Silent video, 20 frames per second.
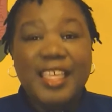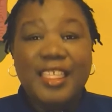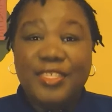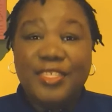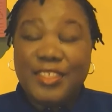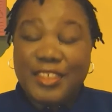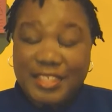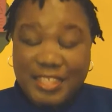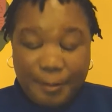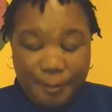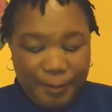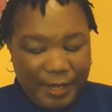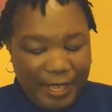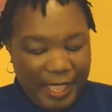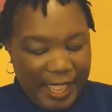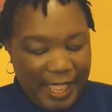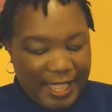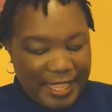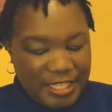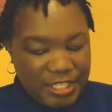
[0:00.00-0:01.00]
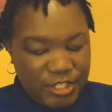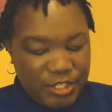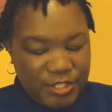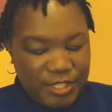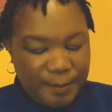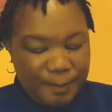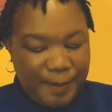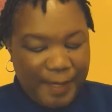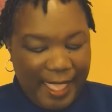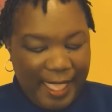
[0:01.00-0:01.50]
This applies to
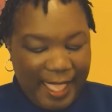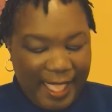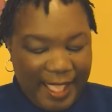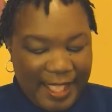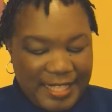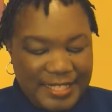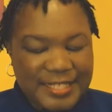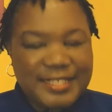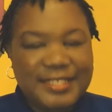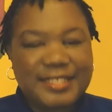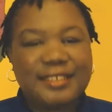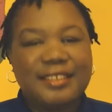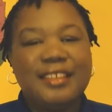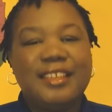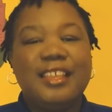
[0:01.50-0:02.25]
the past,